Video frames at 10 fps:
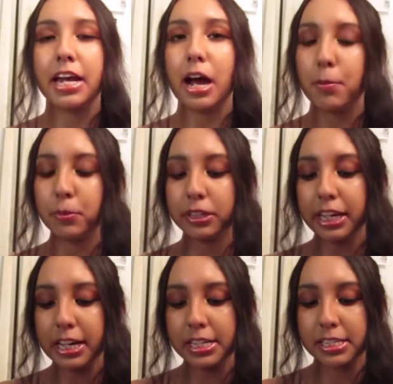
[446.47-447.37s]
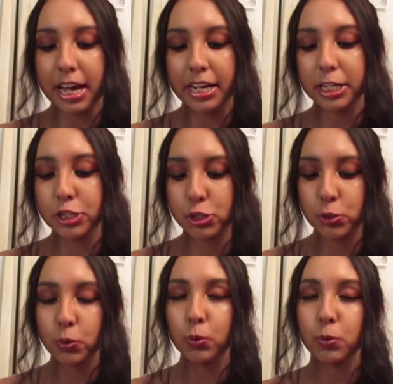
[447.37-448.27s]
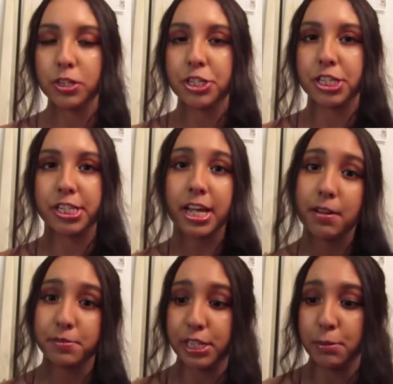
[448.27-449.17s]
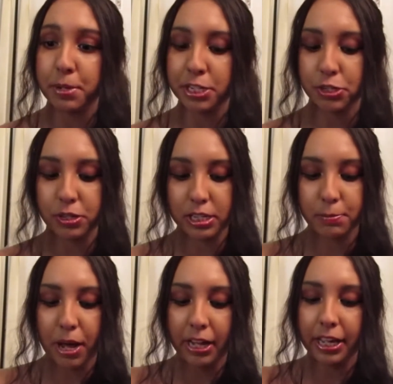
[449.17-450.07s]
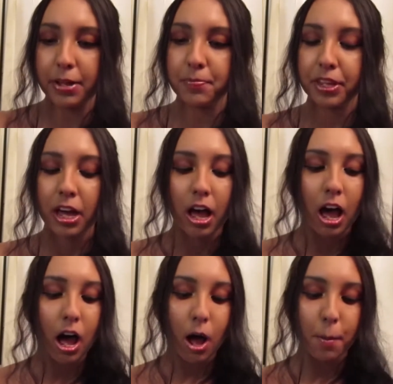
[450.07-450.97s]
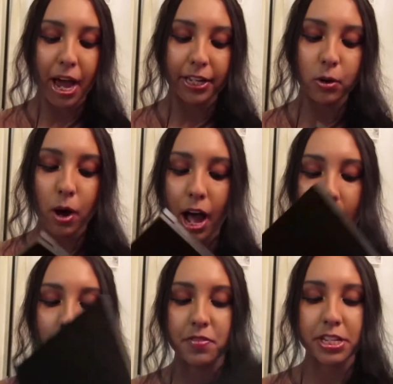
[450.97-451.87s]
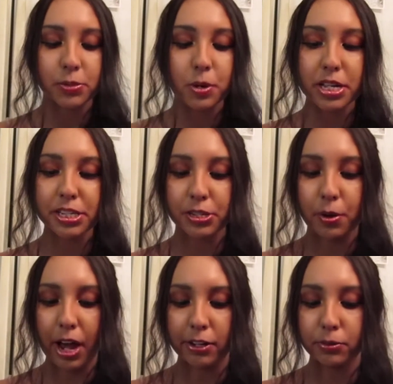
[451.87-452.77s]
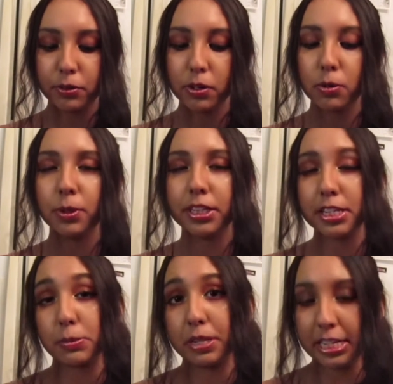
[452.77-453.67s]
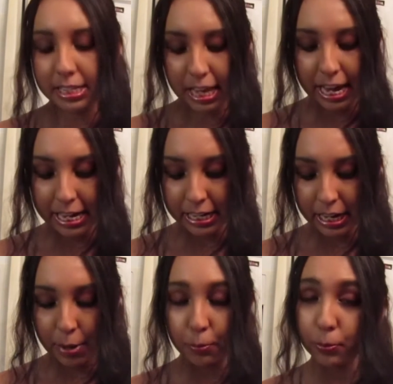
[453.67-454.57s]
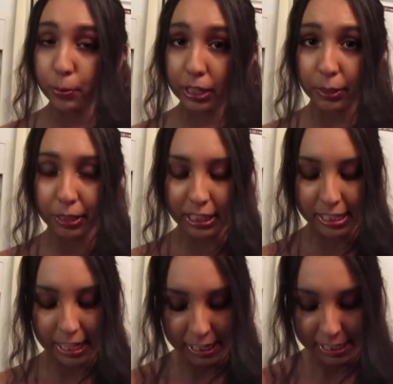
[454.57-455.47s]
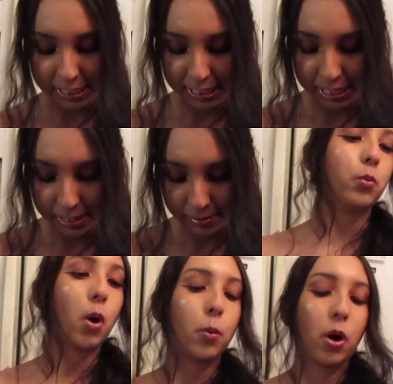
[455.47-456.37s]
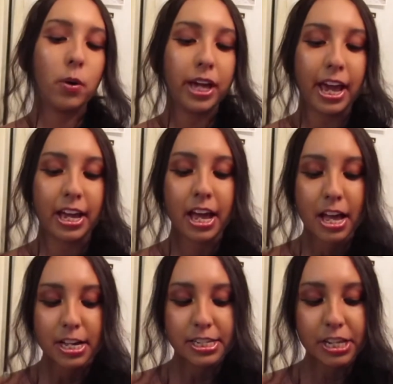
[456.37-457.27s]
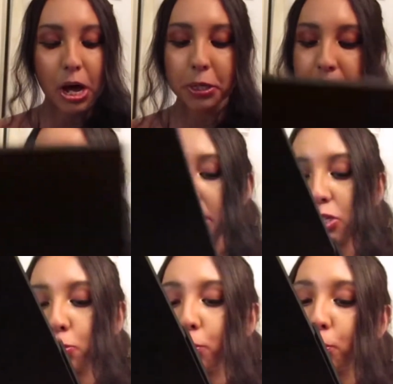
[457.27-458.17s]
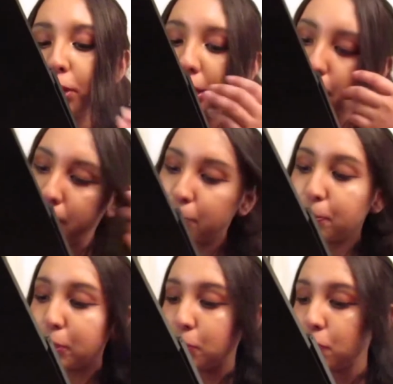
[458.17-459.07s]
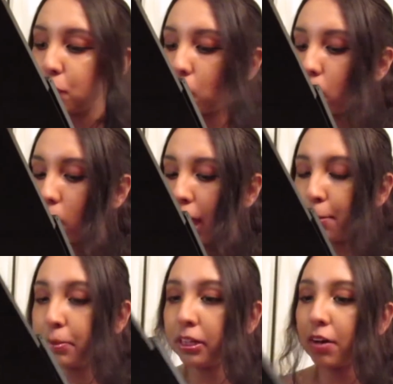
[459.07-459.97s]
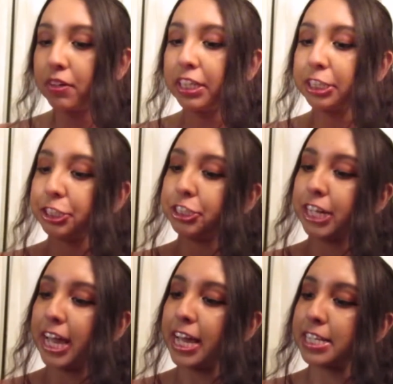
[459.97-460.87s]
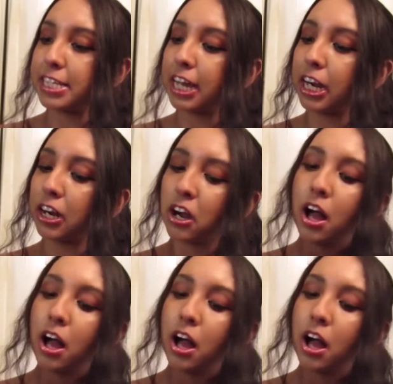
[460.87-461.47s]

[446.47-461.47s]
I'm really excited to just dive deep into this palette. I don't have this one, so I don't know what this one is like. I'm really, really excited to see it. Whoa, okay. So this is really, really beautiful. I'm loving the shades. They're